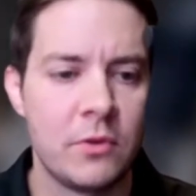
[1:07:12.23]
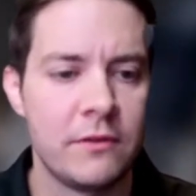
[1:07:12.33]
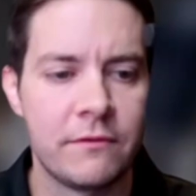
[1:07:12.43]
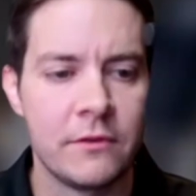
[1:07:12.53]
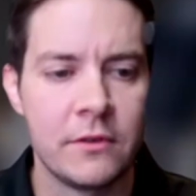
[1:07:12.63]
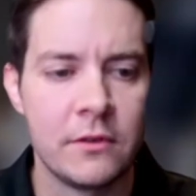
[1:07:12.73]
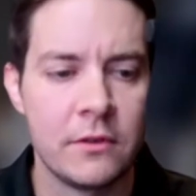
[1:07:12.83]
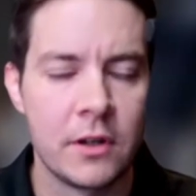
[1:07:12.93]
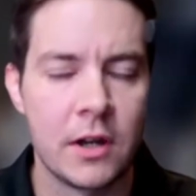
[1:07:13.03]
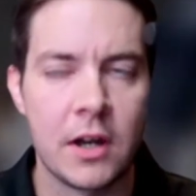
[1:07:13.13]
We've
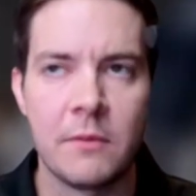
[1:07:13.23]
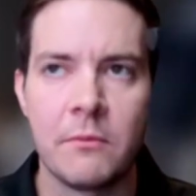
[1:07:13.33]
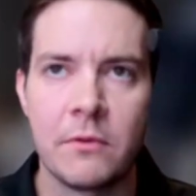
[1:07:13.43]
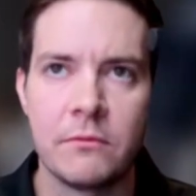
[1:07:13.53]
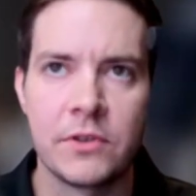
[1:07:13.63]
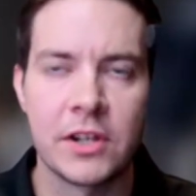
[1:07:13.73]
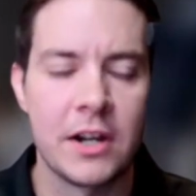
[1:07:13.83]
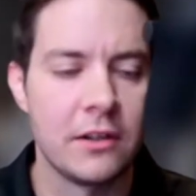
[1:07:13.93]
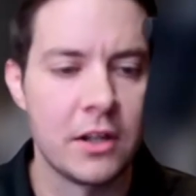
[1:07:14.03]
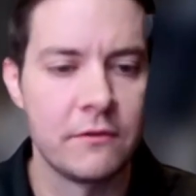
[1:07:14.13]

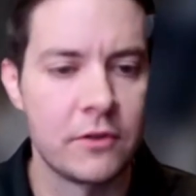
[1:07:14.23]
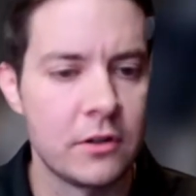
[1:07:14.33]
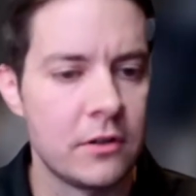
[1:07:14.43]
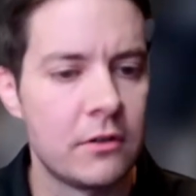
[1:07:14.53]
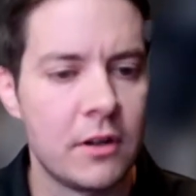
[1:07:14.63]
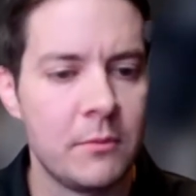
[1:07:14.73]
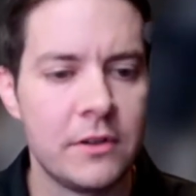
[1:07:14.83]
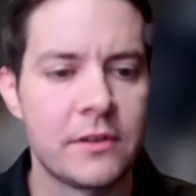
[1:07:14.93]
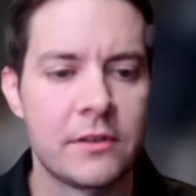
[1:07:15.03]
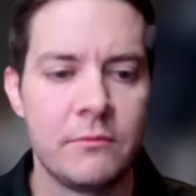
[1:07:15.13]
signed line of credit
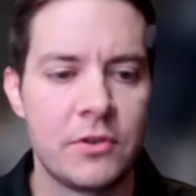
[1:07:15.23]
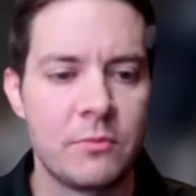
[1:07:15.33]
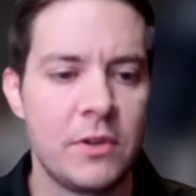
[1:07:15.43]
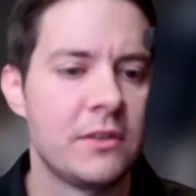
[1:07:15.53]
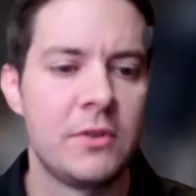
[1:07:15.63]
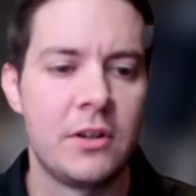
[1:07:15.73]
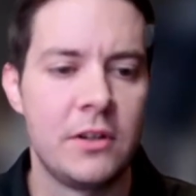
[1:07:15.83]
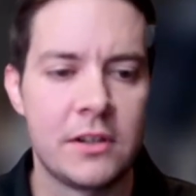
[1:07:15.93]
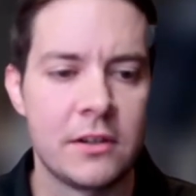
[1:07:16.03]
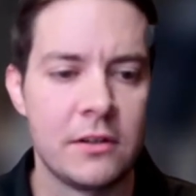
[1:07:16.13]
agreements, which means we don't
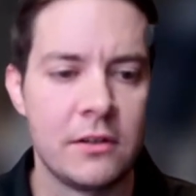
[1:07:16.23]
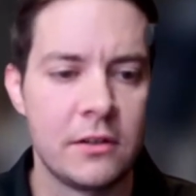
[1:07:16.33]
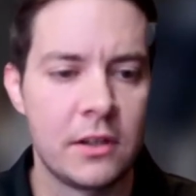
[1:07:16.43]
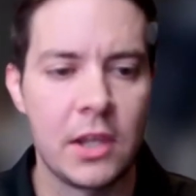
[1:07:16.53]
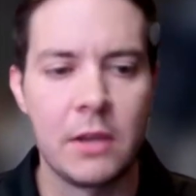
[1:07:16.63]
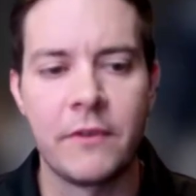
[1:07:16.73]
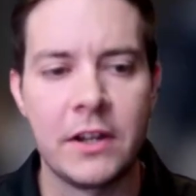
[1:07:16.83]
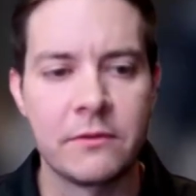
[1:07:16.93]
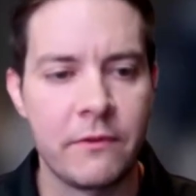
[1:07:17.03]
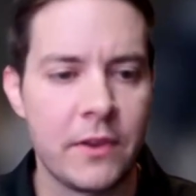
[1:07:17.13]
need to keep
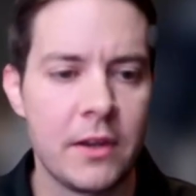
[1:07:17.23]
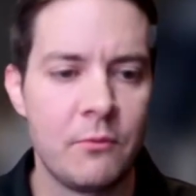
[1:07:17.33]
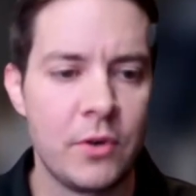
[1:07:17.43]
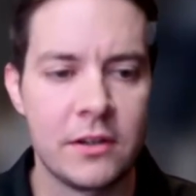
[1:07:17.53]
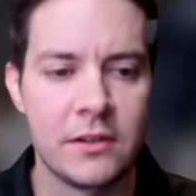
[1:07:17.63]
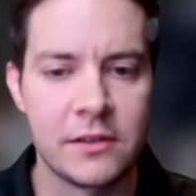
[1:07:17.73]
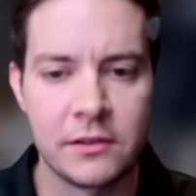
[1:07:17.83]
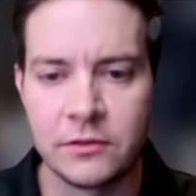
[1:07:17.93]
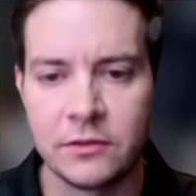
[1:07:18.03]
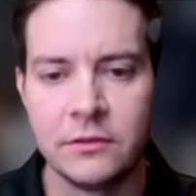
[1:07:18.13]
funds with them. We can
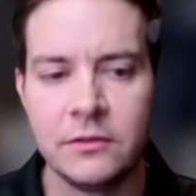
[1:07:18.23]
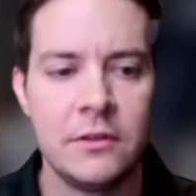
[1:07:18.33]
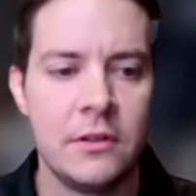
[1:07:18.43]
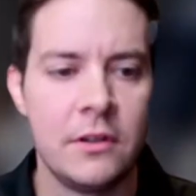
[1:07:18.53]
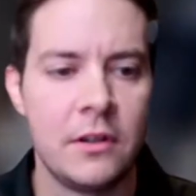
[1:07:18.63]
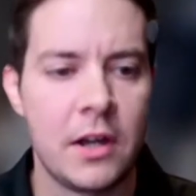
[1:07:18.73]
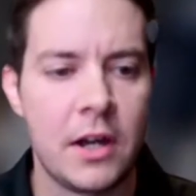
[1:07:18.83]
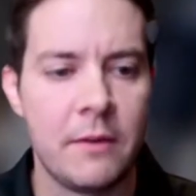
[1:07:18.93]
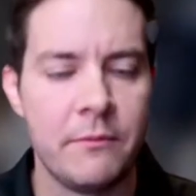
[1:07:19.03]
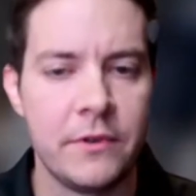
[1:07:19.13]
settle
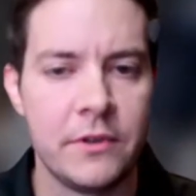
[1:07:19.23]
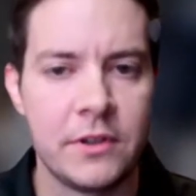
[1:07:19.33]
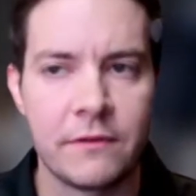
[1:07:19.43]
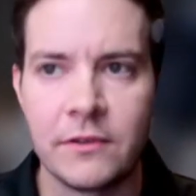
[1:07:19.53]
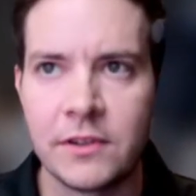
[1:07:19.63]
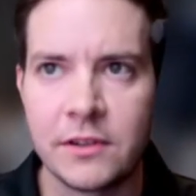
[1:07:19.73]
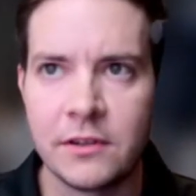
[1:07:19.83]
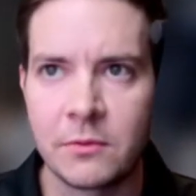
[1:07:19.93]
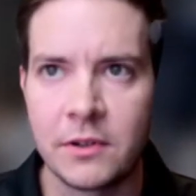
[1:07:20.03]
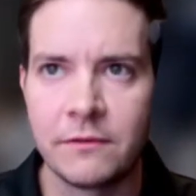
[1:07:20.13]
the difference
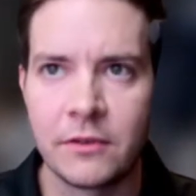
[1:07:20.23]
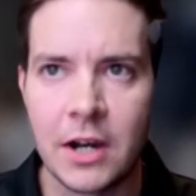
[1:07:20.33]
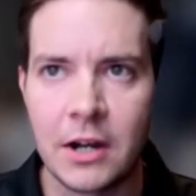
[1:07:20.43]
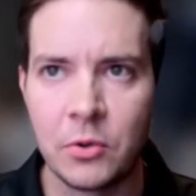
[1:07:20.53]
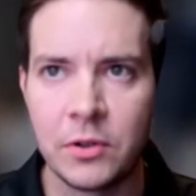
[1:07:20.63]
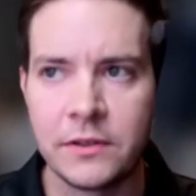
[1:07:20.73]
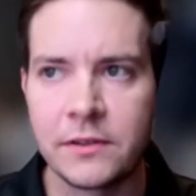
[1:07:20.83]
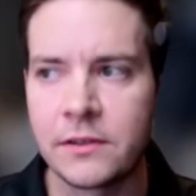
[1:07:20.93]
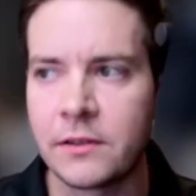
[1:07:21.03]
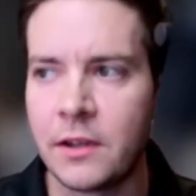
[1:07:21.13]
in 24 hours.